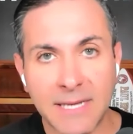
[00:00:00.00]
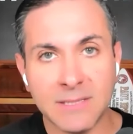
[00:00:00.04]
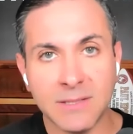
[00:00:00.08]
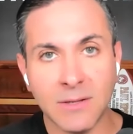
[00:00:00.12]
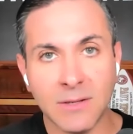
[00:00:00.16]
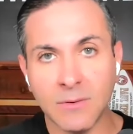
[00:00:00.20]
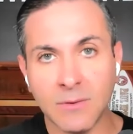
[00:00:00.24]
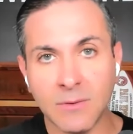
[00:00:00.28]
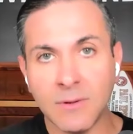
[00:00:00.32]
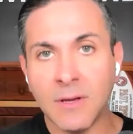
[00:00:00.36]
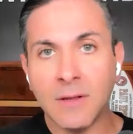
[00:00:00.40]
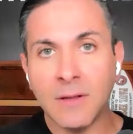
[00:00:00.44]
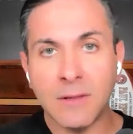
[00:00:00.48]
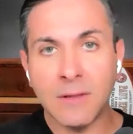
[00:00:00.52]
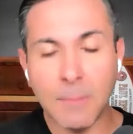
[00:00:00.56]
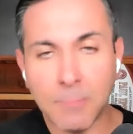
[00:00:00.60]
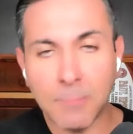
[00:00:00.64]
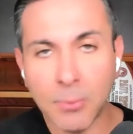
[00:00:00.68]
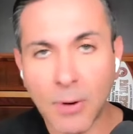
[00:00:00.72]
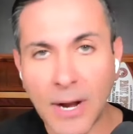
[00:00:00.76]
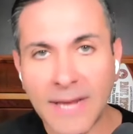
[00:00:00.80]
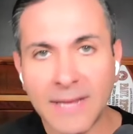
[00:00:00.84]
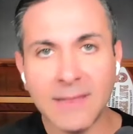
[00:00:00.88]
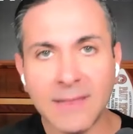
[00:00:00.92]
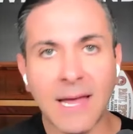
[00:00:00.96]
So the
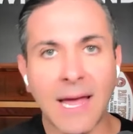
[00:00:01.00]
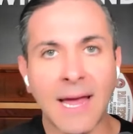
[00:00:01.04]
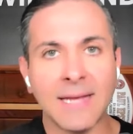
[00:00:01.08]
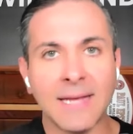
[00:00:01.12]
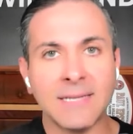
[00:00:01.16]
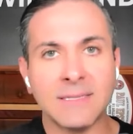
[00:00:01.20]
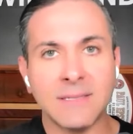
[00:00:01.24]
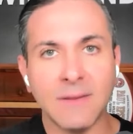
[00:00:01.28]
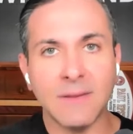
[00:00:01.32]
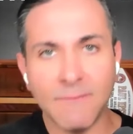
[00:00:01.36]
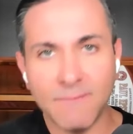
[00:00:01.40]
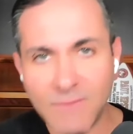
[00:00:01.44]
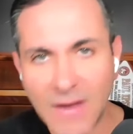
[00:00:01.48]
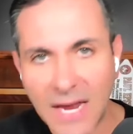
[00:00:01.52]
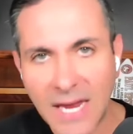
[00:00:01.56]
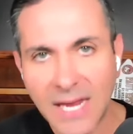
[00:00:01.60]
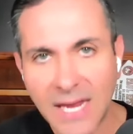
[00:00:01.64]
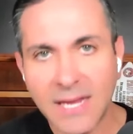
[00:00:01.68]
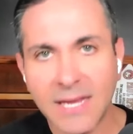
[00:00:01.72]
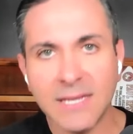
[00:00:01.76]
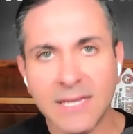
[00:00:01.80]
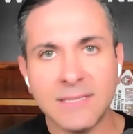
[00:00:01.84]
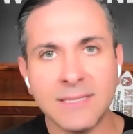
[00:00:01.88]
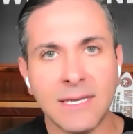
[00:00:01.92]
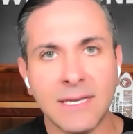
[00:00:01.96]
bright lights of
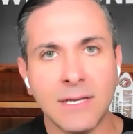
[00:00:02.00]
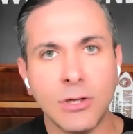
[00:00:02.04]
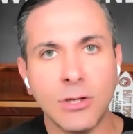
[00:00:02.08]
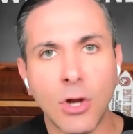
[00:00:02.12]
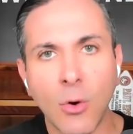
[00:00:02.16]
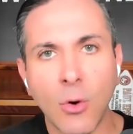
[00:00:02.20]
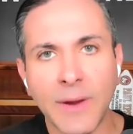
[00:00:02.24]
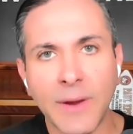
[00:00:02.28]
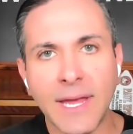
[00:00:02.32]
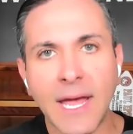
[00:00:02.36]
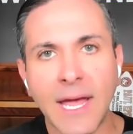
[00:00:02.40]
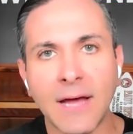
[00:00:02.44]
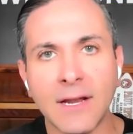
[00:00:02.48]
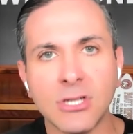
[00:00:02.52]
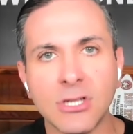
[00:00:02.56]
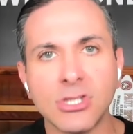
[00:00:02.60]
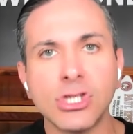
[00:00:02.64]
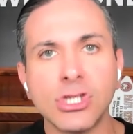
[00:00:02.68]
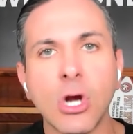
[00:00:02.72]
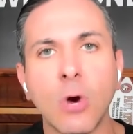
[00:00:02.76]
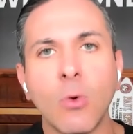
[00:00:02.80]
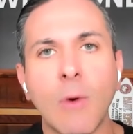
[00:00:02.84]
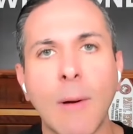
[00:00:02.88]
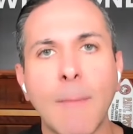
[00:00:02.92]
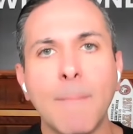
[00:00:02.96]
Vegas and knowing how to
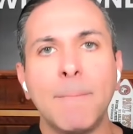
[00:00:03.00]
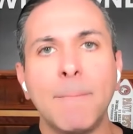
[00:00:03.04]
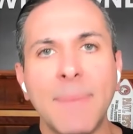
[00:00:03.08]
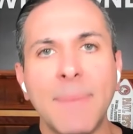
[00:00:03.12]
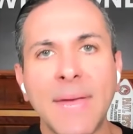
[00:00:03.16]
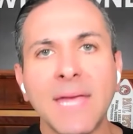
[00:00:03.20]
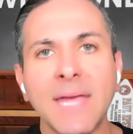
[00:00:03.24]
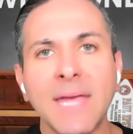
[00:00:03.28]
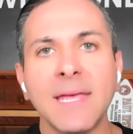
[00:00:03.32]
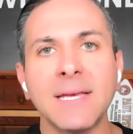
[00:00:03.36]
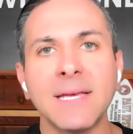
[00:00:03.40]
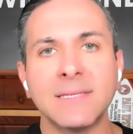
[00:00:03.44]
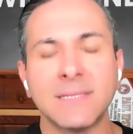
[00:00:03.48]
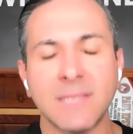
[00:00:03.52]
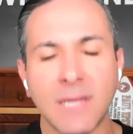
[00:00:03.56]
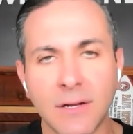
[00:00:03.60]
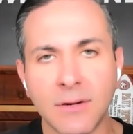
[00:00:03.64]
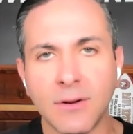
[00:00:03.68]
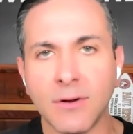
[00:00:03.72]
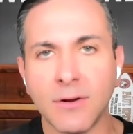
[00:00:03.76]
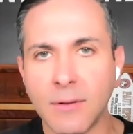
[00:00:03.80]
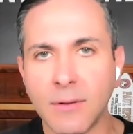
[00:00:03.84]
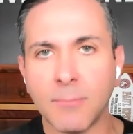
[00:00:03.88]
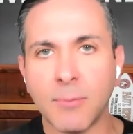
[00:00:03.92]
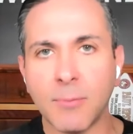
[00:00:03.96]
show up biggest
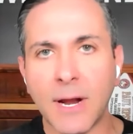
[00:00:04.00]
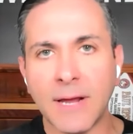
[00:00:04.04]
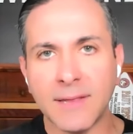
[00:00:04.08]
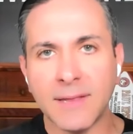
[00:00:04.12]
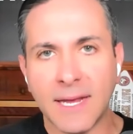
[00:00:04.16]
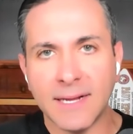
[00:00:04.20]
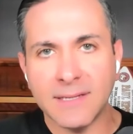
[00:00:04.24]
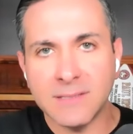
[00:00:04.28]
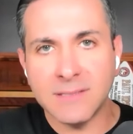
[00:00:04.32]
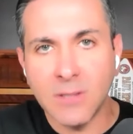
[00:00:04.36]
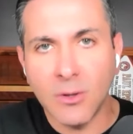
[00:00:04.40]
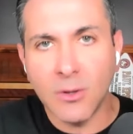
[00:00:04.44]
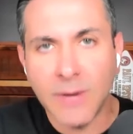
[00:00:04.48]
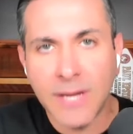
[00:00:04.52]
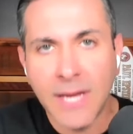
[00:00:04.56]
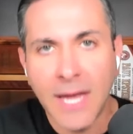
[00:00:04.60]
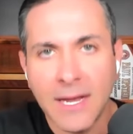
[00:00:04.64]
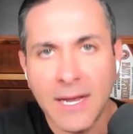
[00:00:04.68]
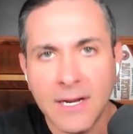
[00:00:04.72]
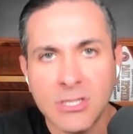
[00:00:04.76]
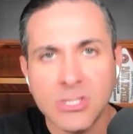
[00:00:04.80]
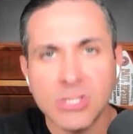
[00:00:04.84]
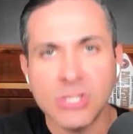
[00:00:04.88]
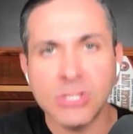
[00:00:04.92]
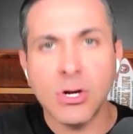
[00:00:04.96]
under the bright lights, knowing how
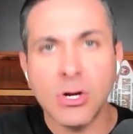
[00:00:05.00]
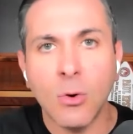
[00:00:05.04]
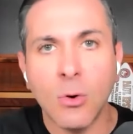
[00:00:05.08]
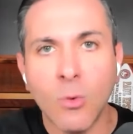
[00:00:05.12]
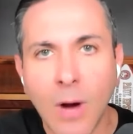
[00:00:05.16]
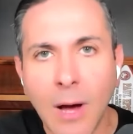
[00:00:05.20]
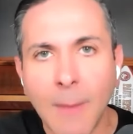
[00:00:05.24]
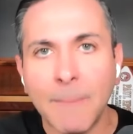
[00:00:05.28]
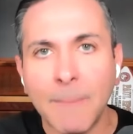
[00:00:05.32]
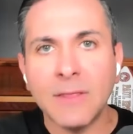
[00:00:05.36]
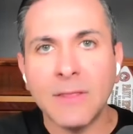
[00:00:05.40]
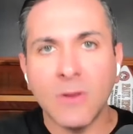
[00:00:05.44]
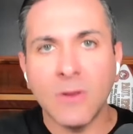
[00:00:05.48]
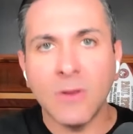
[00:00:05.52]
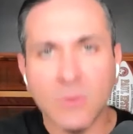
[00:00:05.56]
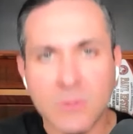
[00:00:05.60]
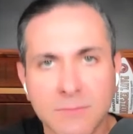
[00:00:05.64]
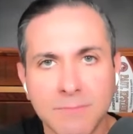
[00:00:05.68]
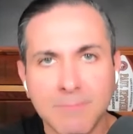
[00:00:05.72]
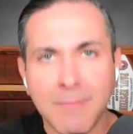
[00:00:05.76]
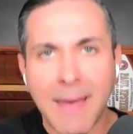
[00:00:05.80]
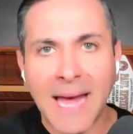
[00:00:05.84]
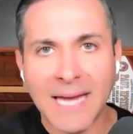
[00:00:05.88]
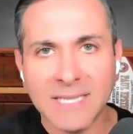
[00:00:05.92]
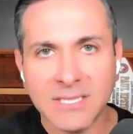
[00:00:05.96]
to show up in those
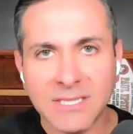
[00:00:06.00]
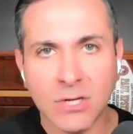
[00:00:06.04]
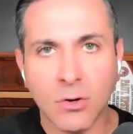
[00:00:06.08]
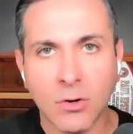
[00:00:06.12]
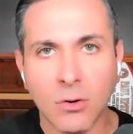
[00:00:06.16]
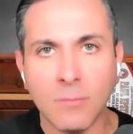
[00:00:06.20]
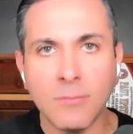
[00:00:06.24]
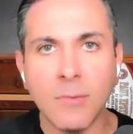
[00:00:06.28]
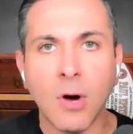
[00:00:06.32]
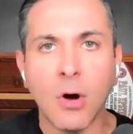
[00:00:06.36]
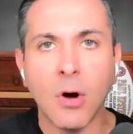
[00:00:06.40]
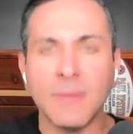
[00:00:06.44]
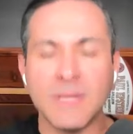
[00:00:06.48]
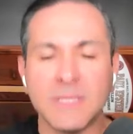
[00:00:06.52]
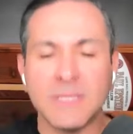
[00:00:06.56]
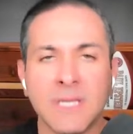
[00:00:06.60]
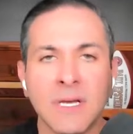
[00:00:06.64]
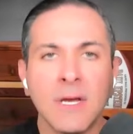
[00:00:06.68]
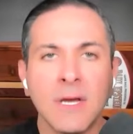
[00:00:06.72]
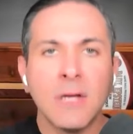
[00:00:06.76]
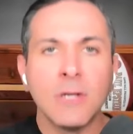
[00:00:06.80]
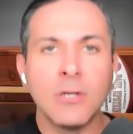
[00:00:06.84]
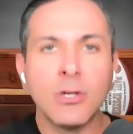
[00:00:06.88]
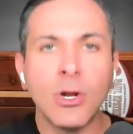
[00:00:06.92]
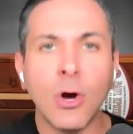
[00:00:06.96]
magical moments,
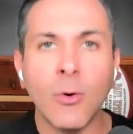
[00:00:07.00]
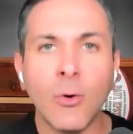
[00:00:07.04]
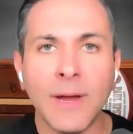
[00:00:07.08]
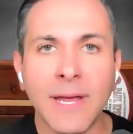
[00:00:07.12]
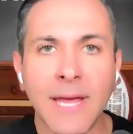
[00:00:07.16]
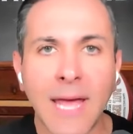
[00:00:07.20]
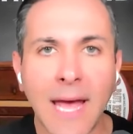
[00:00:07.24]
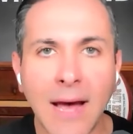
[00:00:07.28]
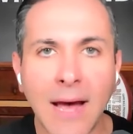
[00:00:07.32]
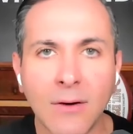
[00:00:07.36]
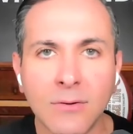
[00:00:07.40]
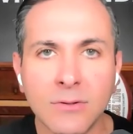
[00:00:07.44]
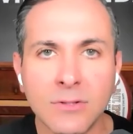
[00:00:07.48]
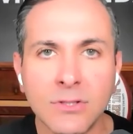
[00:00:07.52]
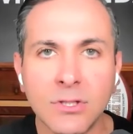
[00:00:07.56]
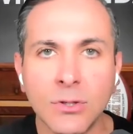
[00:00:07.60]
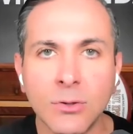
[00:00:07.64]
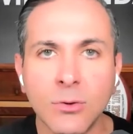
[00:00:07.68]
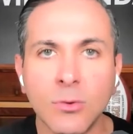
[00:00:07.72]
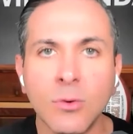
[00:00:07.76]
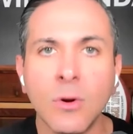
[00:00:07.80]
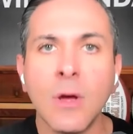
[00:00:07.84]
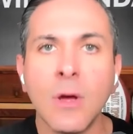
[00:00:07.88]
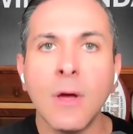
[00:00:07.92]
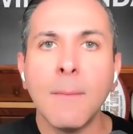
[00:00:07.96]
knowing how
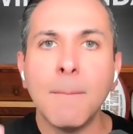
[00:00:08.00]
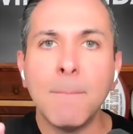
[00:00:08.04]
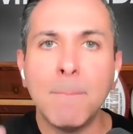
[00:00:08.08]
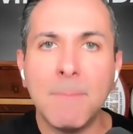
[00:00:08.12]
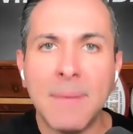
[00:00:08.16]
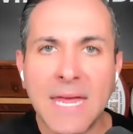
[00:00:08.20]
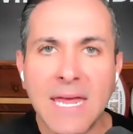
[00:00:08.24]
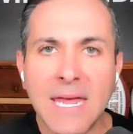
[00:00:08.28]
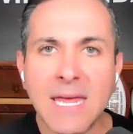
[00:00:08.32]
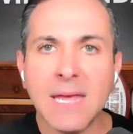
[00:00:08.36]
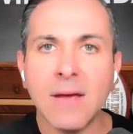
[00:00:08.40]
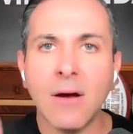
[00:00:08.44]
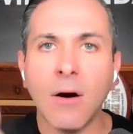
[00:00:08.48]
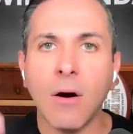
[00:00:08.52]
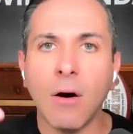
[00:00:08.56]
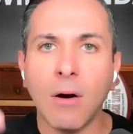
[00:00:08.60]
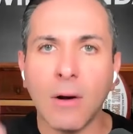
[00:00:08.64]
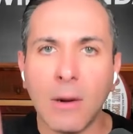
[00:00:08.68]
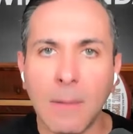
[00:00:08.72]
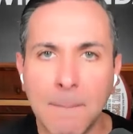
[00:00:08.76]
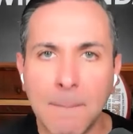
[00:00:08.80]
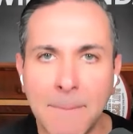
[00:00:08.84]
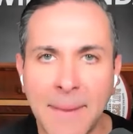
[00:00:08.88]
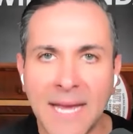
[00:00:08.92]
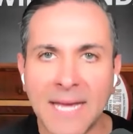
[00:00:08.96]
to be
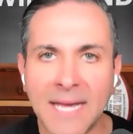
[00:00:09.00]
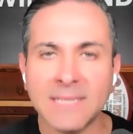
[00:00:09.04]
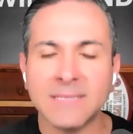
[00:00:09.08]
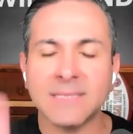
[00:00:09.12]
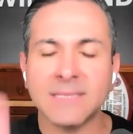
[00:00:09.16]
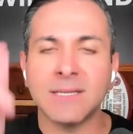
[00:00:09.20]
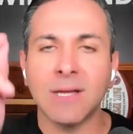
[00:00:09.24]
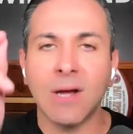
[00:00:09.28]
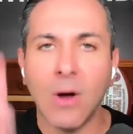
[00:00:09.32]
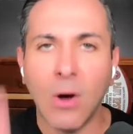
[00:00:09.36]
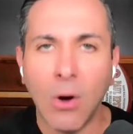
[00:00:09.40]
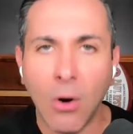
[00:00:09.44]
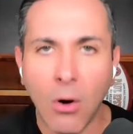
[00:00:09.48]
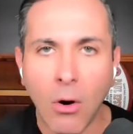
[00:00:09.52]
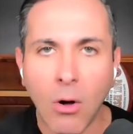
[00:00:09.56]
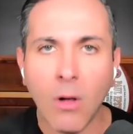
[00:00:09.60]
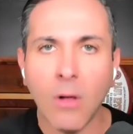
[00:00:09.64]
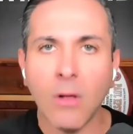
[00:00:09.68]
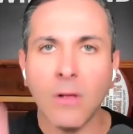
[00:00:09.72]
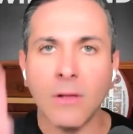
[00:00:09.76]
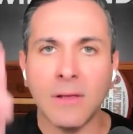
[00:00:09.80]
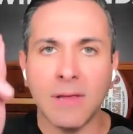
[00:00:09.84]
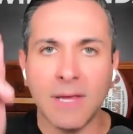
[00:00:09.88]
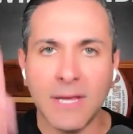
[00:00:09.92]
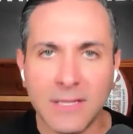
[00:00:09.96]
our best,
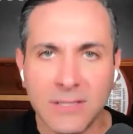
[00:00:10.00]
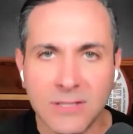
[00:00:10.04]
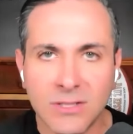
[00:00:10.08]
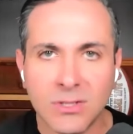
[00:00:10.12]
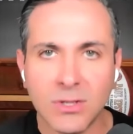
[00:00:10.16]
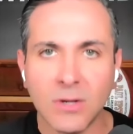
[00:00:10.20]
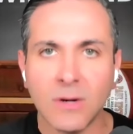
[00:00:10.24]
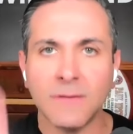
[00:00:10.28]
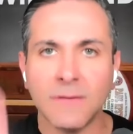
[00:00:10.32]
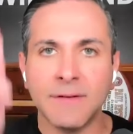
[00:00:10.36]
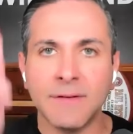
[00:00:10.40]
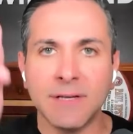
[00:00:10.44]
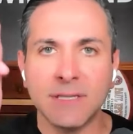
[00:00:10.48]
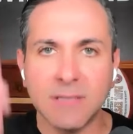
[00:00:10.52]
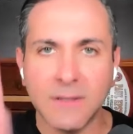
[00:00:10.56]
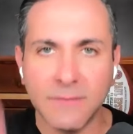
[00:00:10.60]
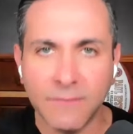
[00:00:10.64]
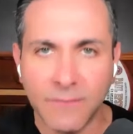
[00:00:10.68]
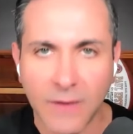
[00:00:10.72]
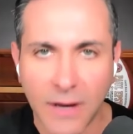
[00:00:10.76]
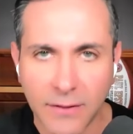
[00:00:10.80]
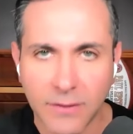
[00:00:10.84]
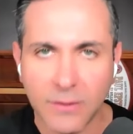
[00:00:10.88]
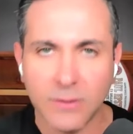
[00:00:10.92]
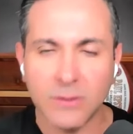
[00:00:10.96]
all in service of
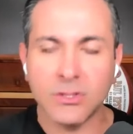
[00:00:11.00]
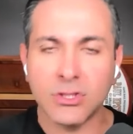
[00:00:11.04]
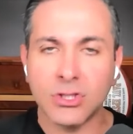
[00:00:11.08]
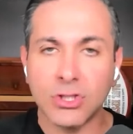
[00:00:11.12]
others.